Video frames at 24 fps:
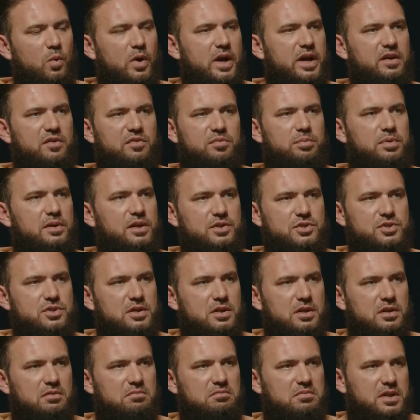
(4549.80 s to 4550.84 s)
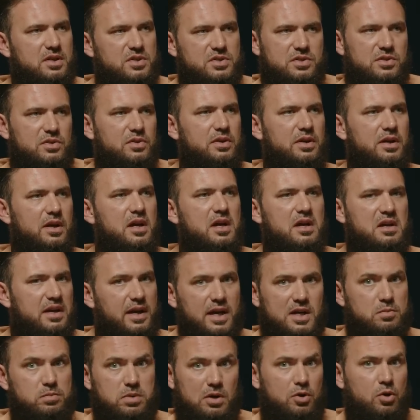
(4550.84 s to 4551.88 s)
way of polygyny. They still,
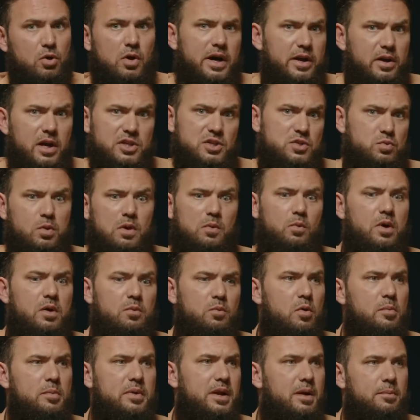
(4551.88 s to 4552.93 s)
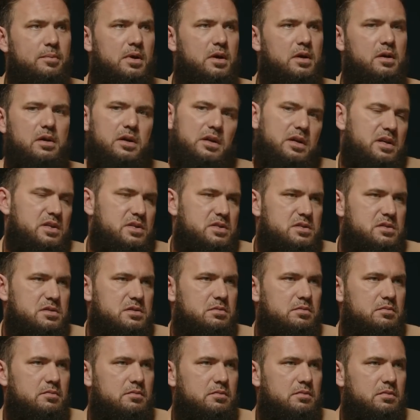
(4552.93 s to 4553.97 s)
guys are like, no, I just want one woman. I'm not. And
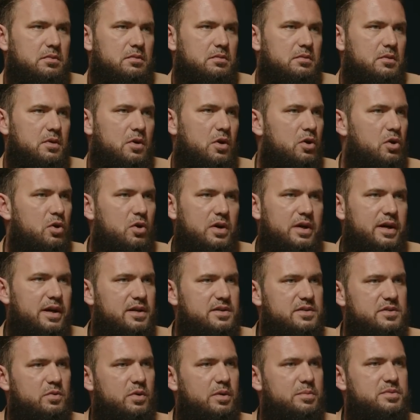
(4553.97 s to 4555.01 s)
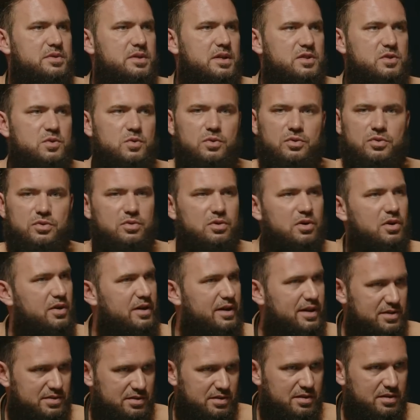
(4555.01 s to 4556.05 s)
he's on all kinds of websites going through all
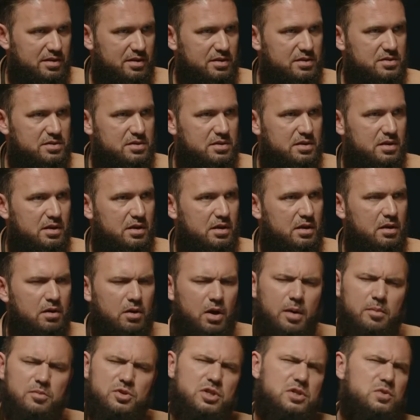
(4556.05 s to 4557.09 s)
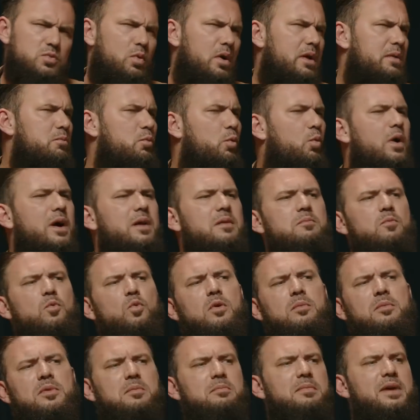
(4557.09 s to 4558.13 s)
kinds of things. I'm just one
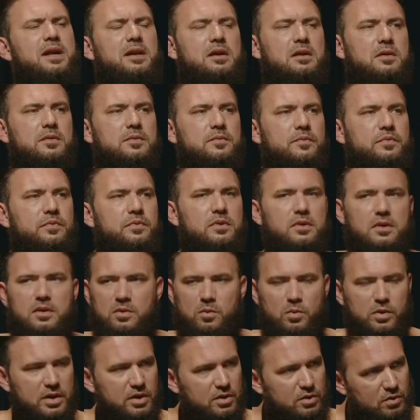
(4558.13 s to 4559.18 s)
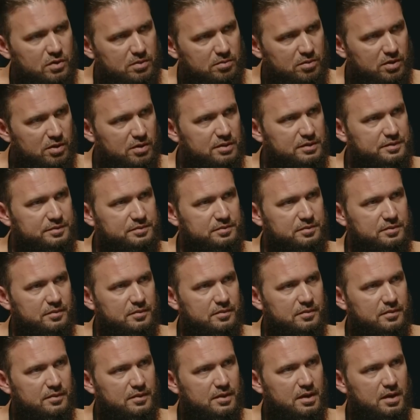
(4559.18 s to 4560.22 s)
woman man. What are you doing, bro?
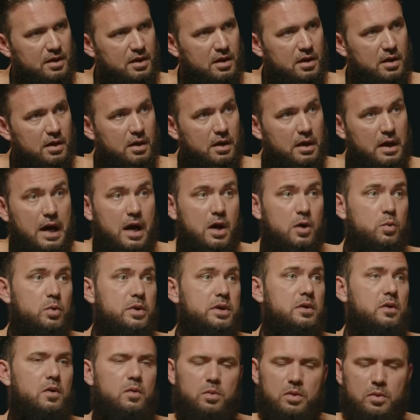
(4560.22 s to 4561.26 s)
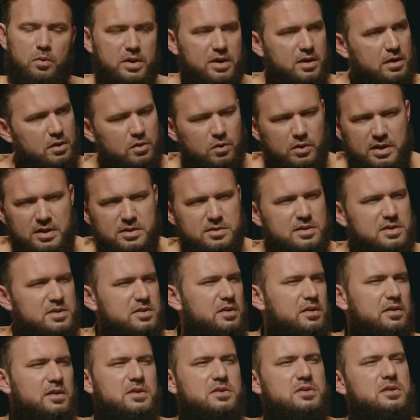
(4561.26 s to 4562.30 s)
How do we know? Well, we can know easily.
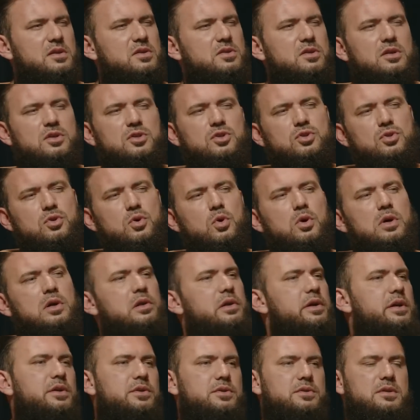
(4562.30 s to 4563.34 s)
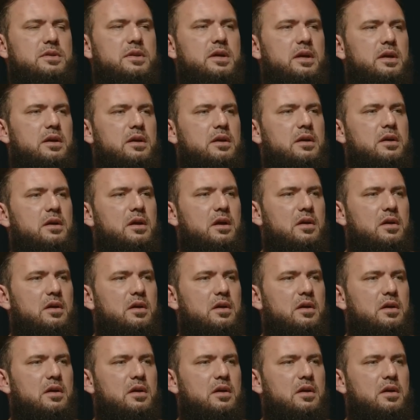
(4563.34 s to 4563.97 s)
Statistics are so clear today